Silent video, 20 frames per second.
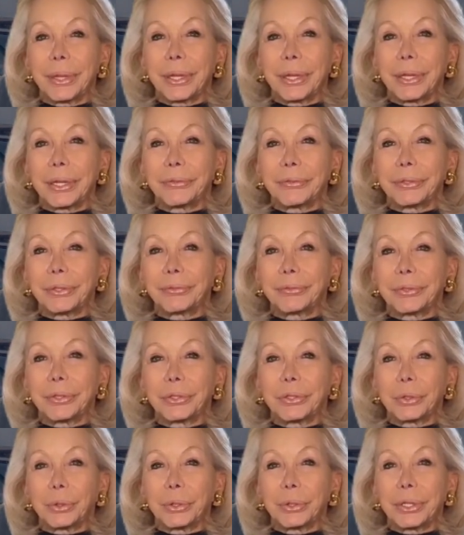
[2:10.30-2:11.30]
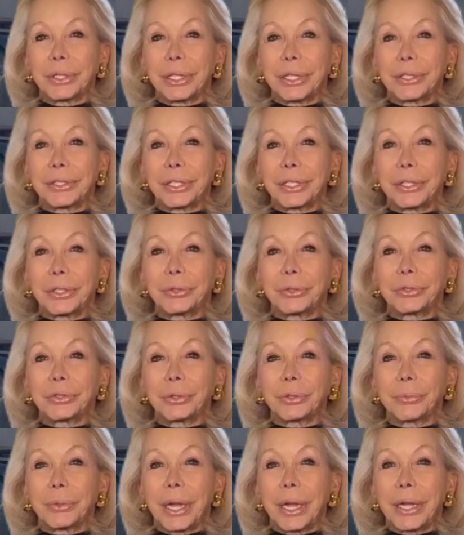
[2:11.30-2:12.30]
If inventory continues
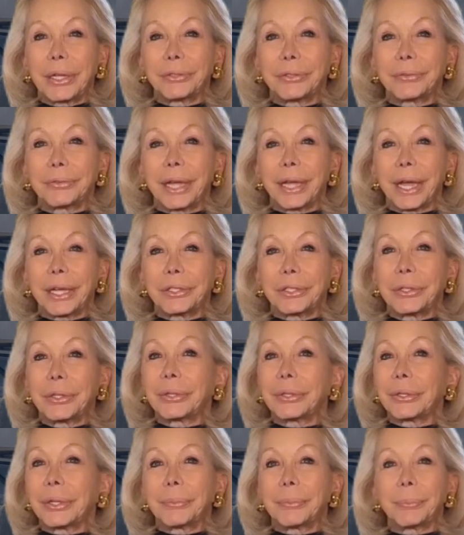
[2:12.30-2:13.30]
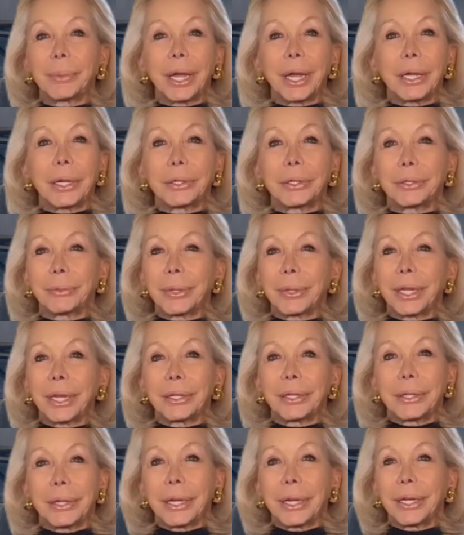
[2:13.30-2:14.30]
to rise faster than buyer
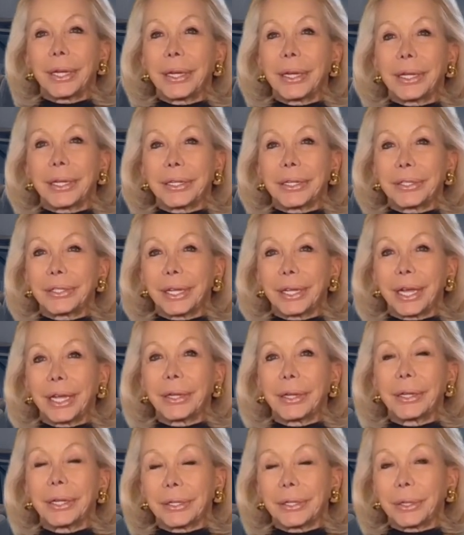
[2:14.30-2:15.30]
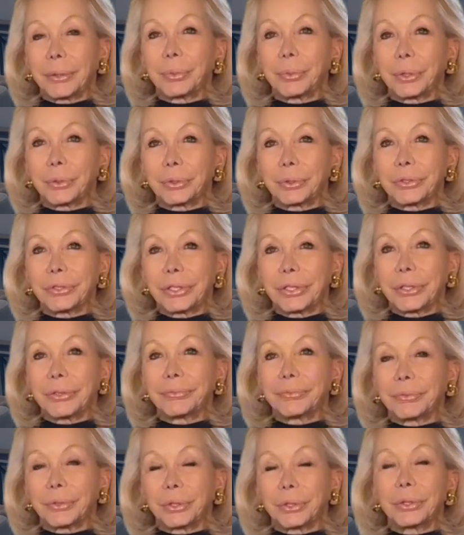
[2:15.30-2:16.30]
demand, it is likely that we will see
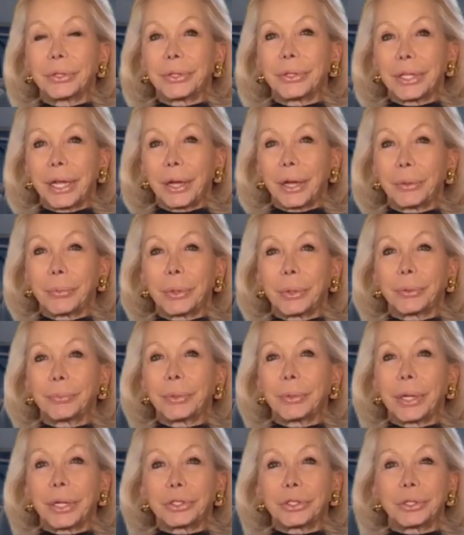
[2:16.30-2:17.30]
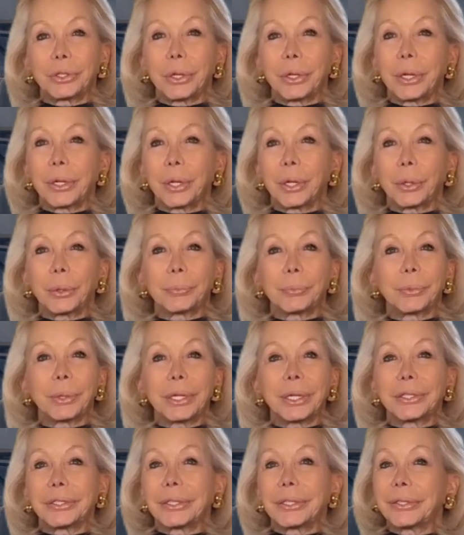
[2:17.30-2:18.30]
further downward pressure on home
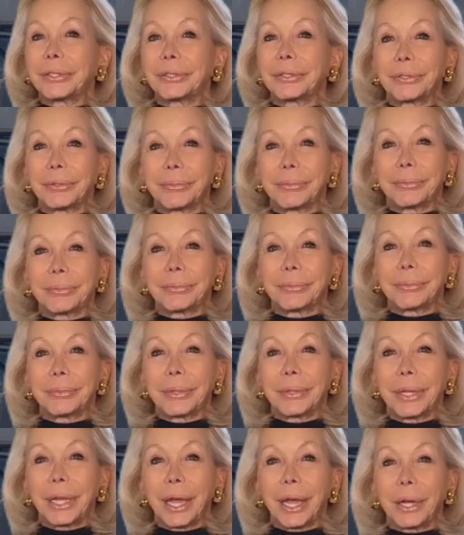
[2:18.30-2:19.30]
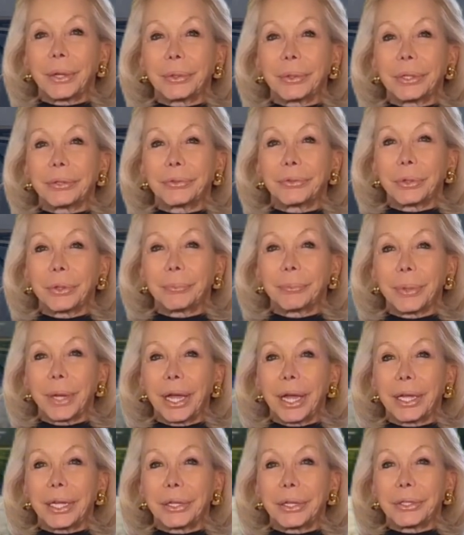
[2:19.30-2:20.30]
prices. Now, if you're
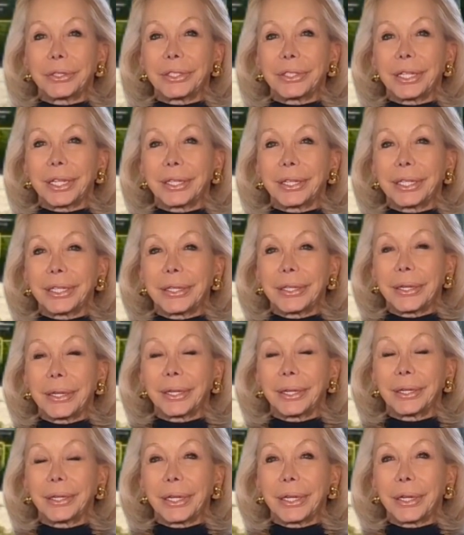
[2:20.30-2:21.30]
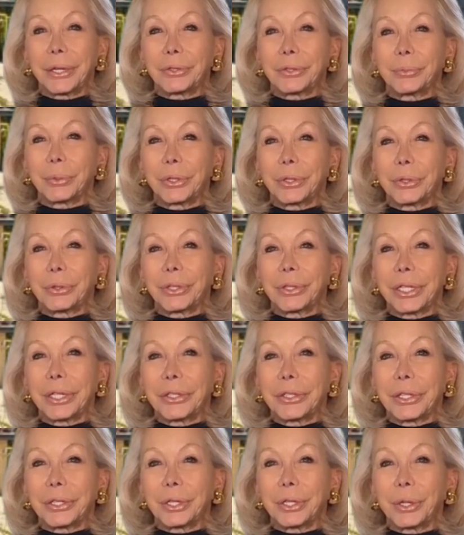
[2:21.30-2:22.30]
buying or selling, here's what you
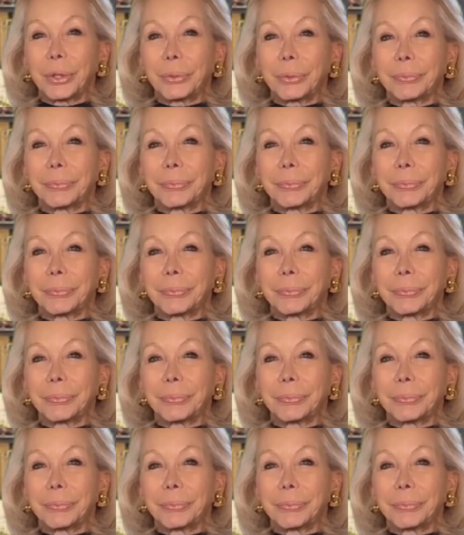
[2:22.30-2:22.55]
need to know.